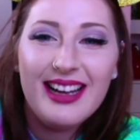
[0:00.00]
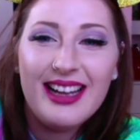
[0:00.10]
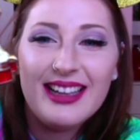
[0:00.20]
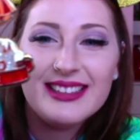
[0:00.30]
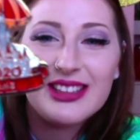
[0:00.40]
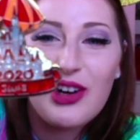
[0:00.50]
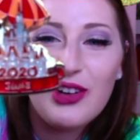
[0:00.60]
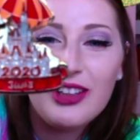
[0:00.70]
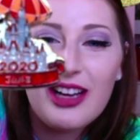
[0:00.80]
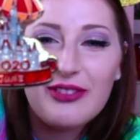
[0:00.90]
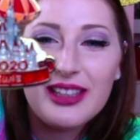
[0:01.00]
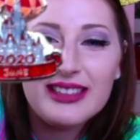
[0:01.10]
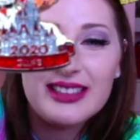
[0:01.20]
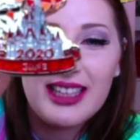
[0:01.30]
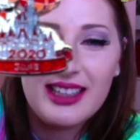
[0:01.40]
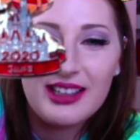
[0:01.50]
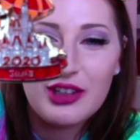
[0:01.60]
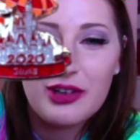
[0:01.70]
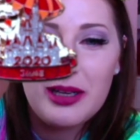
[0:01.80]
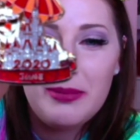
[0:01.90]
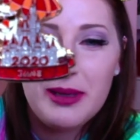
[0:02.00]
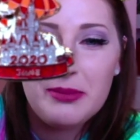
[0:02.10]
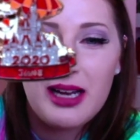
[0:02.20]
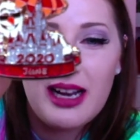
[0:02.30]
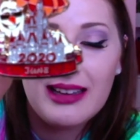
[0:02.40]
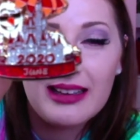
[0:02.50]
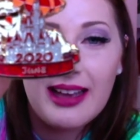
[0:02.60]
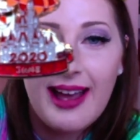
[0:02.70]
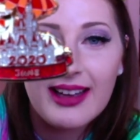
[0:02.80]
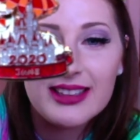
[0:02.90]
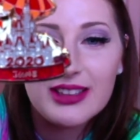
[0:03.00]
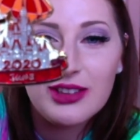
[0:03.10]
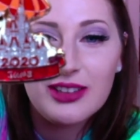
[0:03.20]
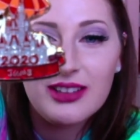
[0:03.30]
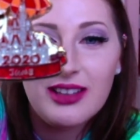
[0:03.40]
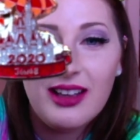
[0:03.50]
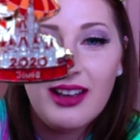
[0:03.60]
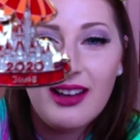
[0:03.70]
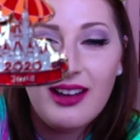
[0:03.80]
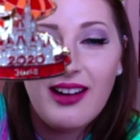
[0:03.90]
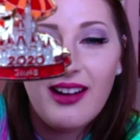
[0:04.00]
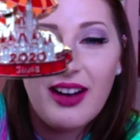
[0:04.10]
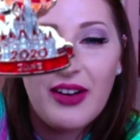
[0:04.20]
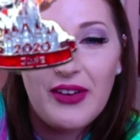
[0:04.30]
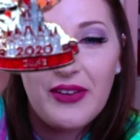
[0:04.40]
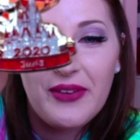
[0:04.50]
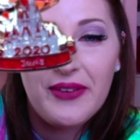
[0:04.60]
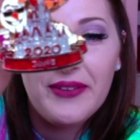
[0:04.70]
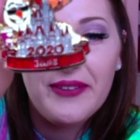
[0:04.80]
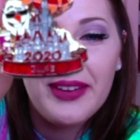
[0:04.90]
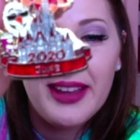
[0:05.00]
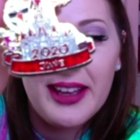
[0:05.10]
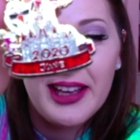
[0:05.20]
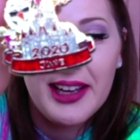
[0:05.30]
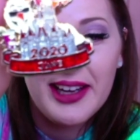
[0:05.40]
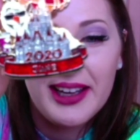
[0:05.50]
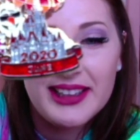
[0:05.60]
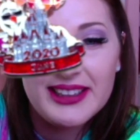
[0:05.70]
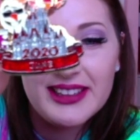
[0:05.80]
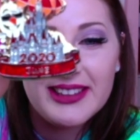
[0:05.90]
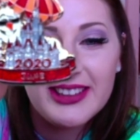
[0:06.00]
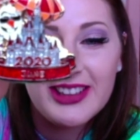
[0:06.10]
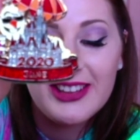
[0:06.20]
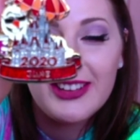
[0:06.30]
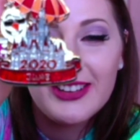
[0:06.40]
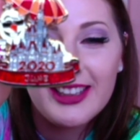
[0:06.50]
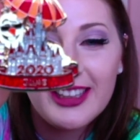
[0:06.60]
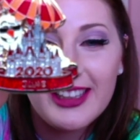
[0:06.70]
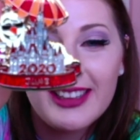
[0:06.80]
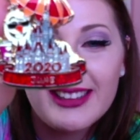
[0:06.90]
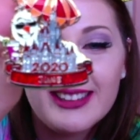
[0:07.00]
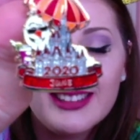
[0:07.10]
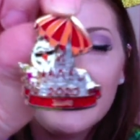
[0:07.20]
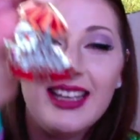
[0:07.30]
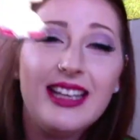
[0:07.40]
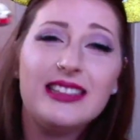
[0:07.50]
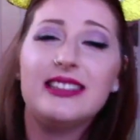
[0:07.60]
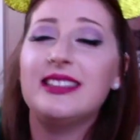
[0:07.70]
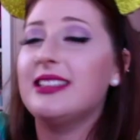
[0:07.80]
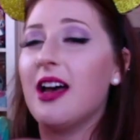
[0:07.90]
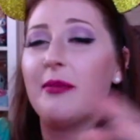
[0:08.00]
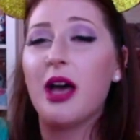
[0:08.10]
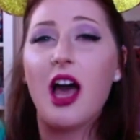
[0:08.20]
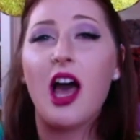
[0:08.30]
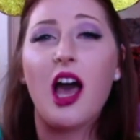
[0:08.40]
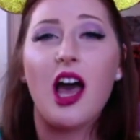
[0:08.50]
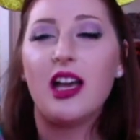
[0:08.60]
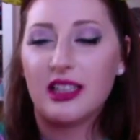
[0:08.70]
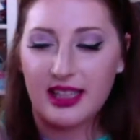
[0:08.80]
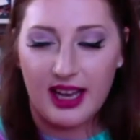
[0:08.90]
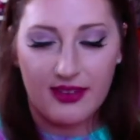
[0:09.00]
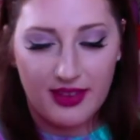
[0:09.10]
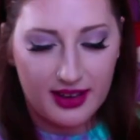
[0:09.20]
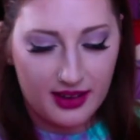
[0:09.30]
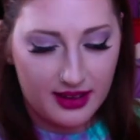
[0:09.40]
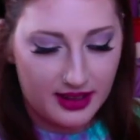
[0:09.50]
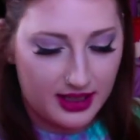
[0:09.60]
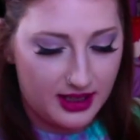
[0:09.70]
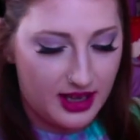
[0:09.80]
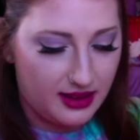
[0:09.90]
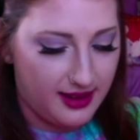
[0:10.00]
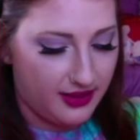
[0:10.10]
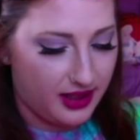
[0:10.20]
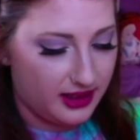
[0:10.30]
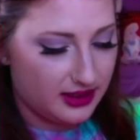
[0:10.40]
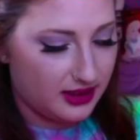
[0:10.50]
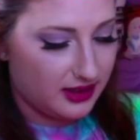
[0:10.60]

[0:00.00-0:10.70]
it's Olaf, and he's like creeping behind the castle. Oh, yeah. Oh, yeah. In summer. Yeah, that kind of thing. I love it.